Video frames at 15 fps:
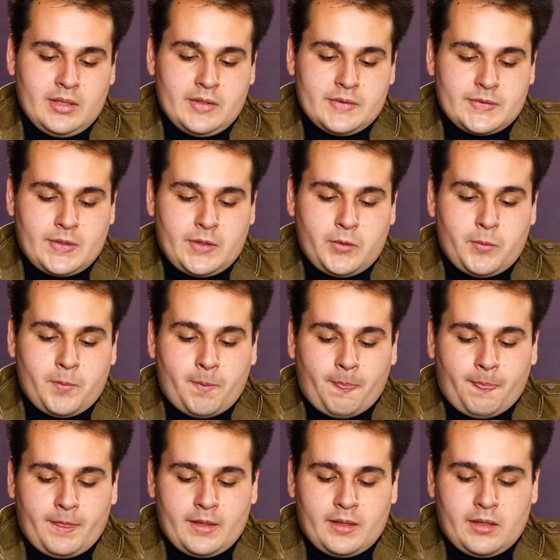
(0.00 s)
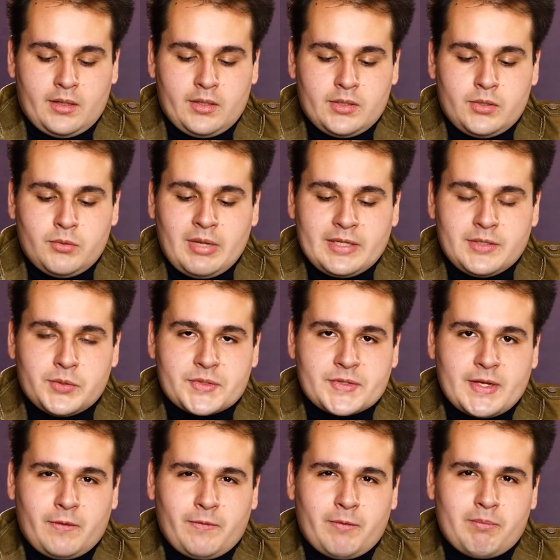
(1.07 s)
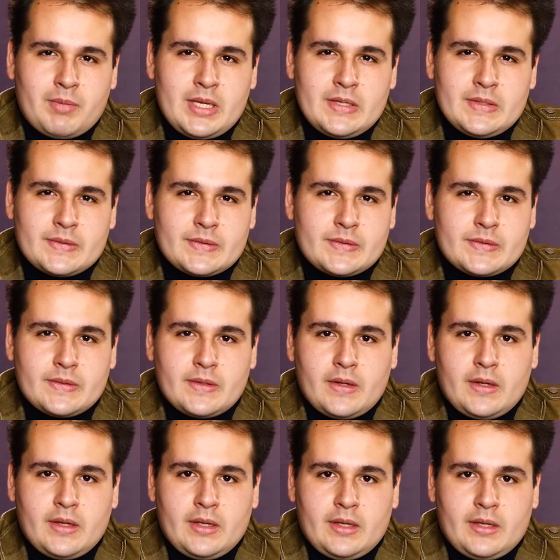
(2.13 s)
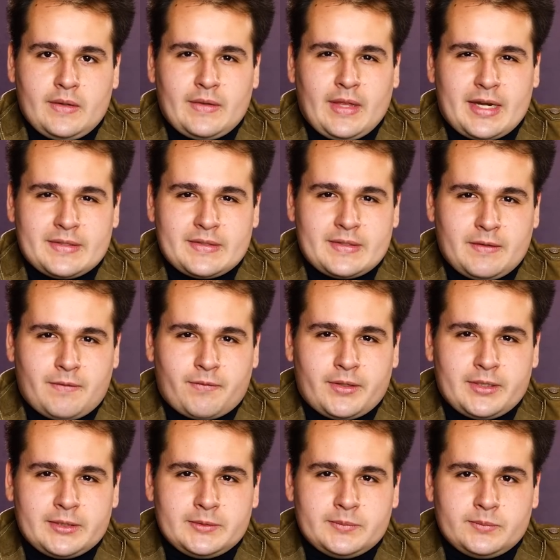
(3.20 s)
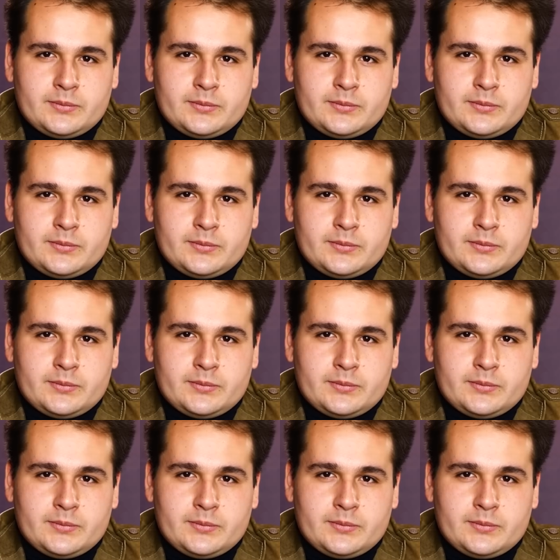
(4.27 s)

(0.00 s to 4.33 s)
So you get yourself a piece that is different.